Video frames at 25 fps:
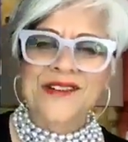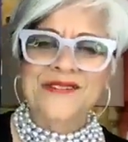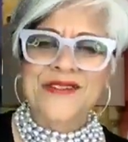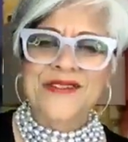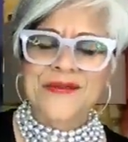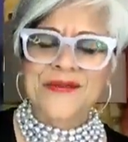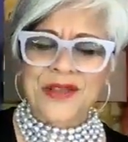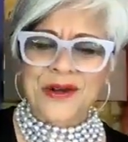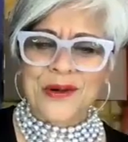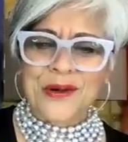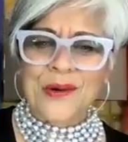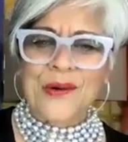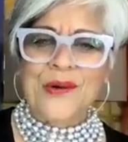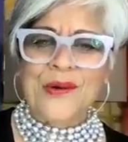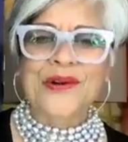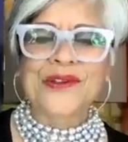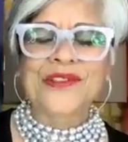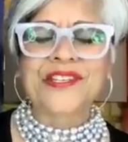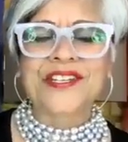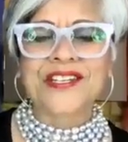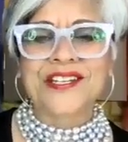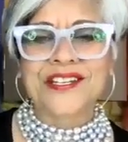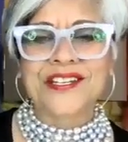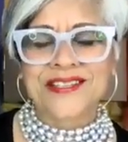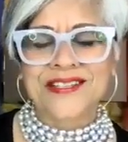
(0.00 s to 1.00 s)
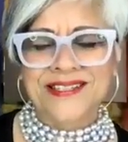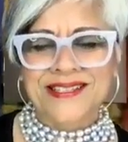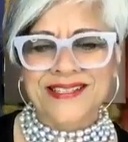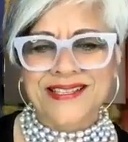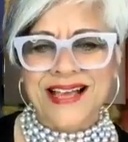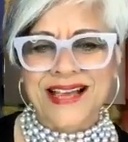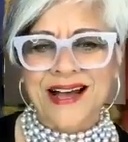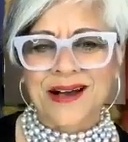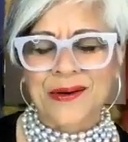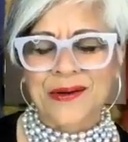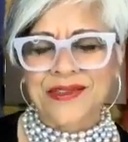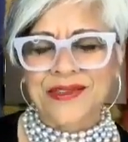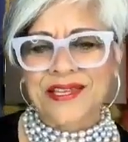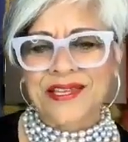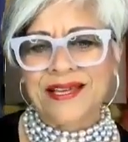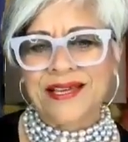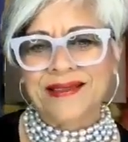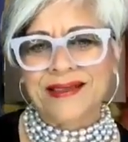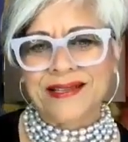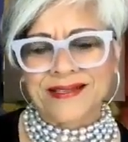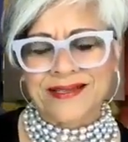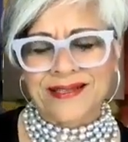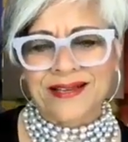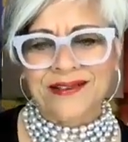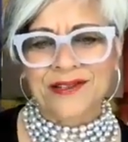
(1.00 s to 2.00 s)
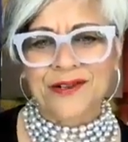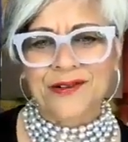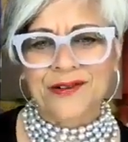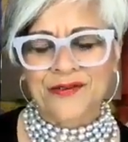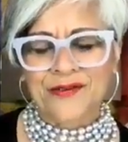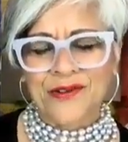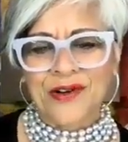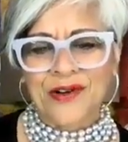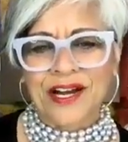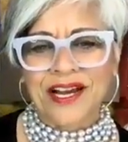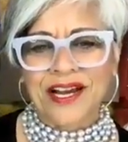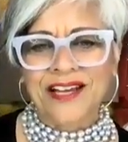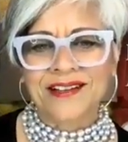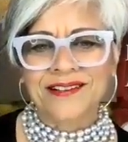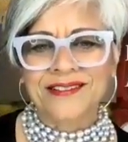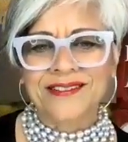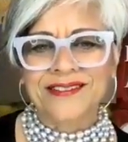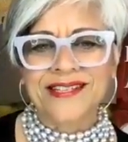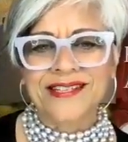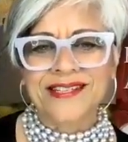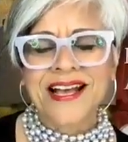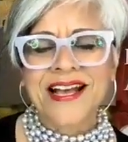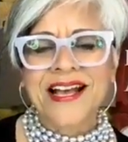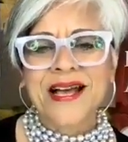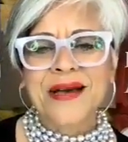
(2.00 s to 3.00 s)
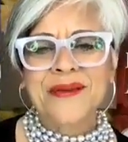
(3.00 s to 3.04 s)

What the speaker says: from the north to the south in the southern foothills